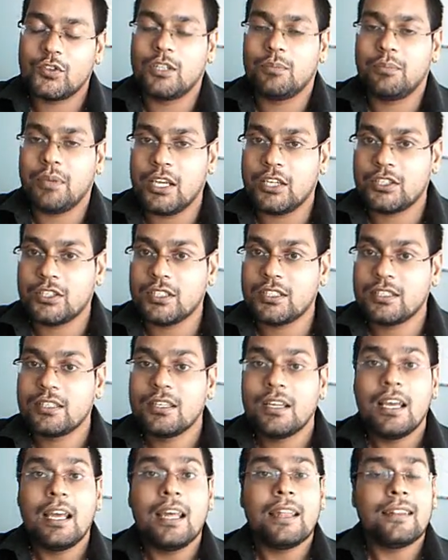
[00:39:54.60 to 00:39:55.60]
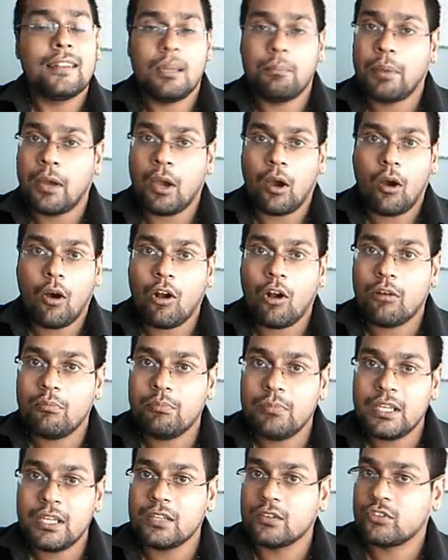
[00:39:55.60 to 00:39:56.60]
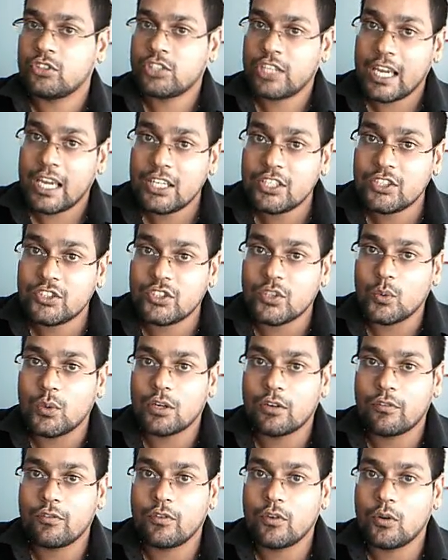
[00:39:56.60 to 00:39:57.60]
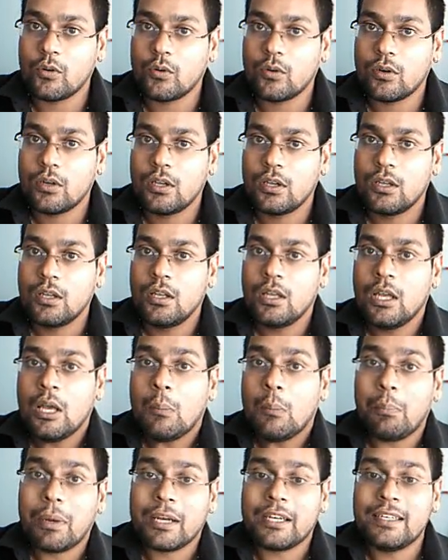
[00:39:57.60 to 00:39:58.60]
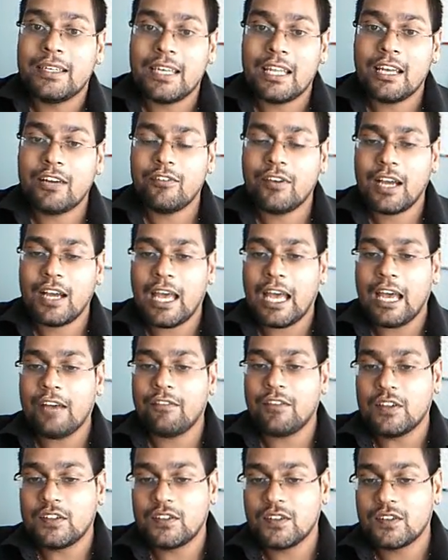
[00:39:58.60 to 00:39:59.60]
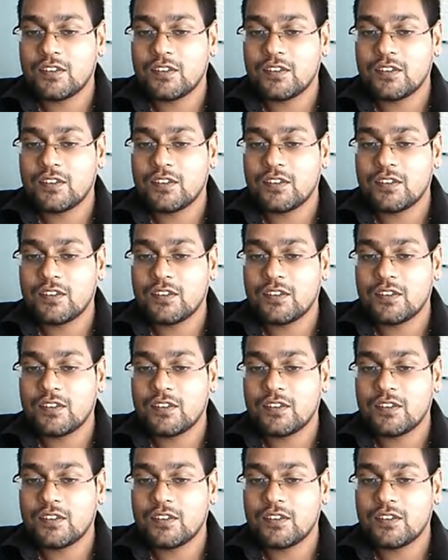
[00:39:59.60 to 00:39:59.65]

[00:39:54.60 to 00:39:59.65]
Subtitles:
to the patient, then by all means change the workflow. But never have a